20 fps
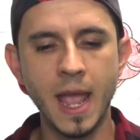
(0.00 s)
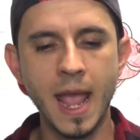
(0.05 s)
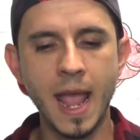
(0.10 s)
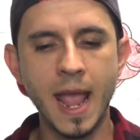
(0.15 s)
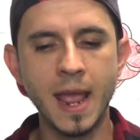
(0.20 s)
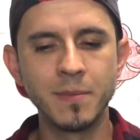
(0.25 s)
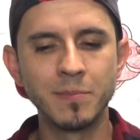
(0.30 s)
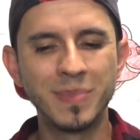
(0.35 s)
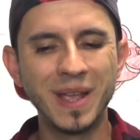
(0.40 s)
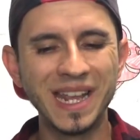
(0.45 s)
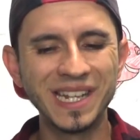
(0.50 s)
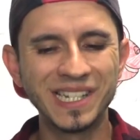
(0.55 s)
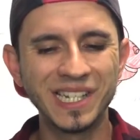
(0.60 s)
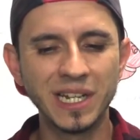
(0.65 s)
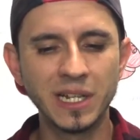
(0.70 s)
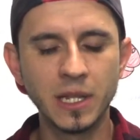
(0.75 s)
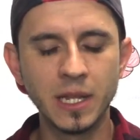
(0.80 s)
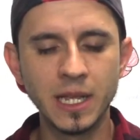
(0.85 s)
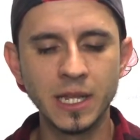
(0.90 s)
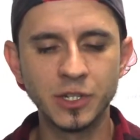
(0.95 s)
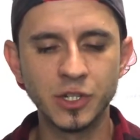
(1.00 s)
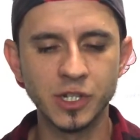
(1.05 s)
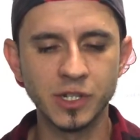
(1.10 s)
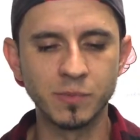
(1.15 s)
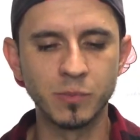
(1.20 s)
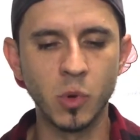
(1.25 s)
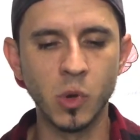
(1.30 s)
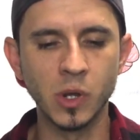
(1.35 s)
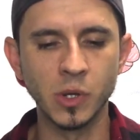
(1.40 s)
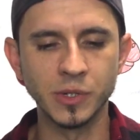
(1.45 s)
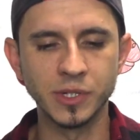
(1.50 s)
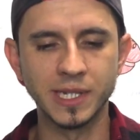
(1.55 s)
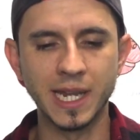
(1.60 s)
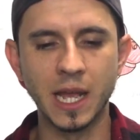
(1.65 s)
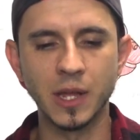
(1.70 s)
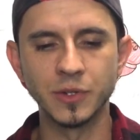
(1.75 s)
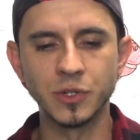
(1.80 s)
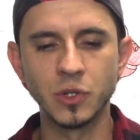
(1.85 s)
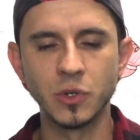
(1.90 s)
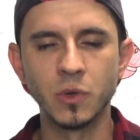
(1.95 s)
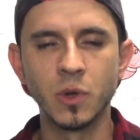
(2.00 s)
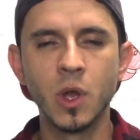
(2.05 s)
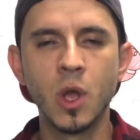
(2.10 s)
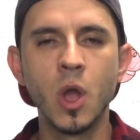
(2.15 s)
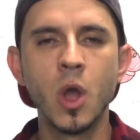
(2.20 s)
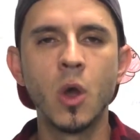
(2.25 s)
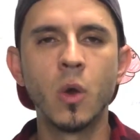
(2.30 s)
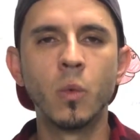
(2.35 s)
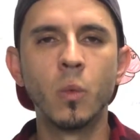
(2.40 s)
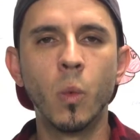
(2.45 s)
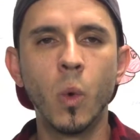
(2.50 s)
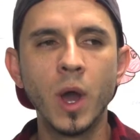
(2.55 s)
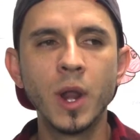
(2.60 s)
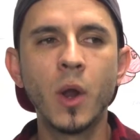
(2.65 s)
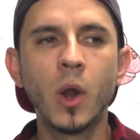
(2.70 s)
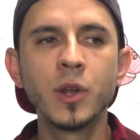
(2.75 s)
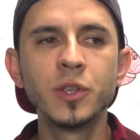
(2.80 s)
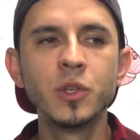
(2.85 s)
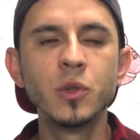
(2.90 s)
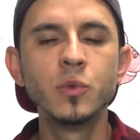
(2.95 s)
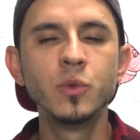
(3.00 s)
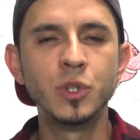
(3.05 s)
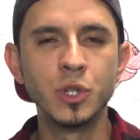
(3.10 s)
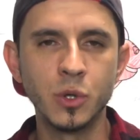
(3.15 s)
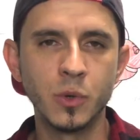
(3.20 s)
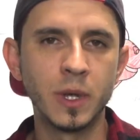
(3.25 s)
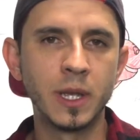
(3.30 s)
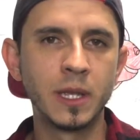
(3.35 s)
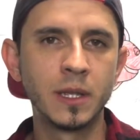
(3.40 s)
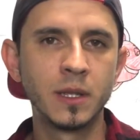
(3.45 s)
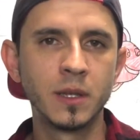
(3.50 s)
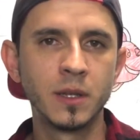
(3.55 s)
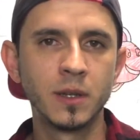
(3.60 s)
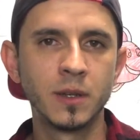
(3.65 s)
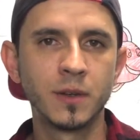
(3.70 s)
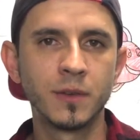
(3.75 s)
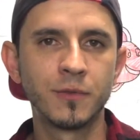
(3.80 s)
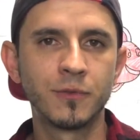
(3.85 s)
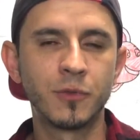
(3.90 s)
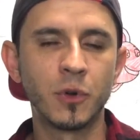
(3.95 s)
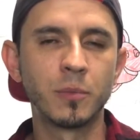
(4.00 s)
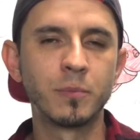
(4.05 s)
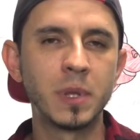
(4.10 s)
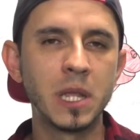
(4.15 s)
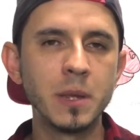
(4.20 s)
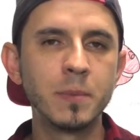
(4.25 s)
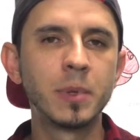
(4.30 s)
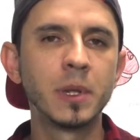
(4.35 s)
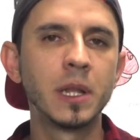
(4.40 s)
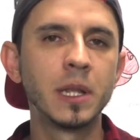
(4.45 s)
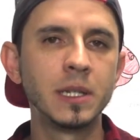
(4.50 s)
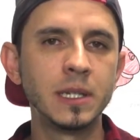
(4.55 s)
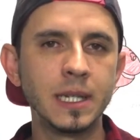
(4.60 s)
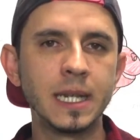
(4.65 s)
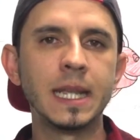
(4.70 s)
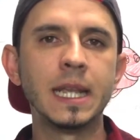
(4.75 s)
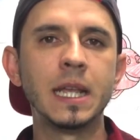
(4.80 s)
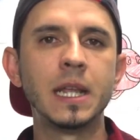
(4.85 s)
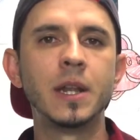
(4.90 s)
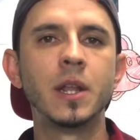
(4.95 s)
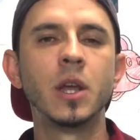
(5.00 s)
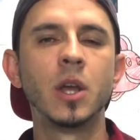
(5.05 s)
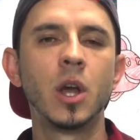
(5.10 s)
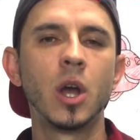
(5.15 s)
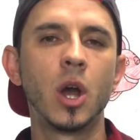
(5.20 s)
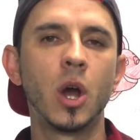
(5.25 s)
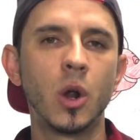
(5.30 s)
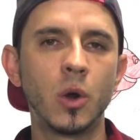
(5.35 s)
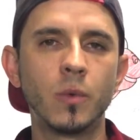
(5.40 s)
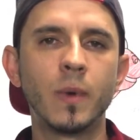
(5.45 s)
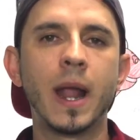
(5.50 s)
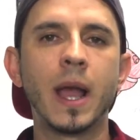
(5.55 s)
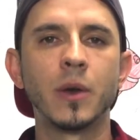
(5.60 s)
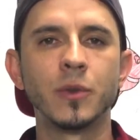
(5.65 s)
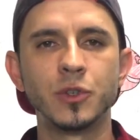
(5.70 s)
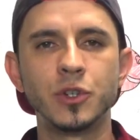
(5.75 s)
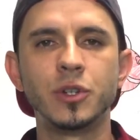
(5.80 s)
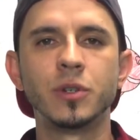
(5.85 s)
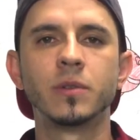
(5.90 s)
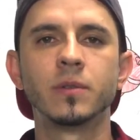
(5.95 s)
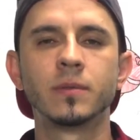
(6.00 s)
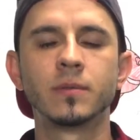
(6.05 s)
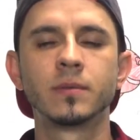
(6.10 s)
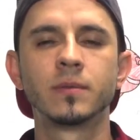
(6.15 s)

And basically it just boils down to, what are you doing for people in need around you?